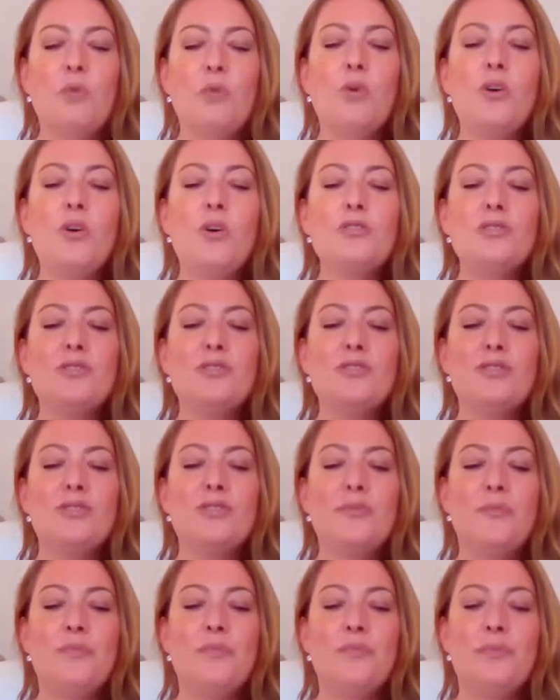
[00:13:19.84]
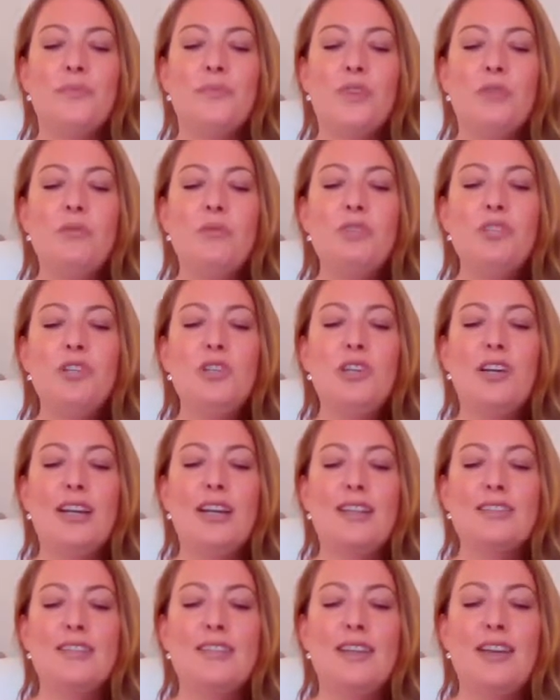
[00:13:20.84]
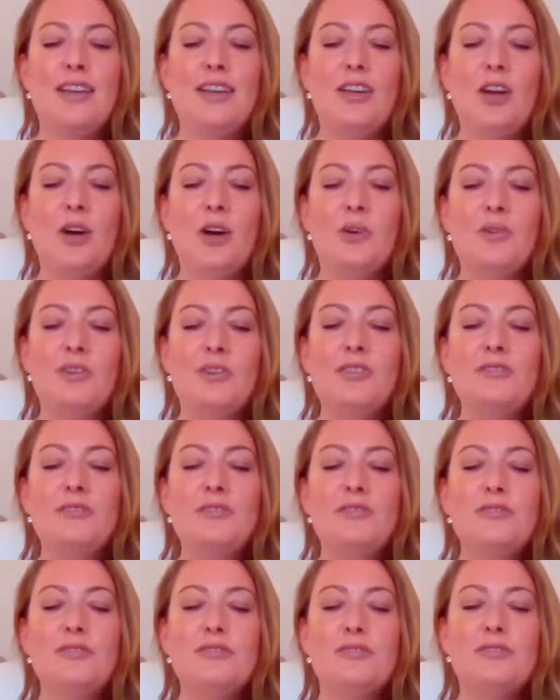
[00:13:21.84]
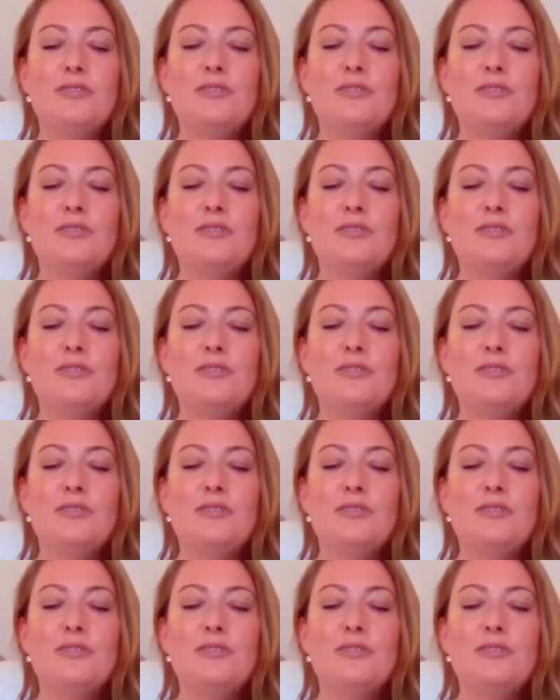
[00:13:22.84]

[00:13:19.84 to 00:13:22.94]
what would you like to let go of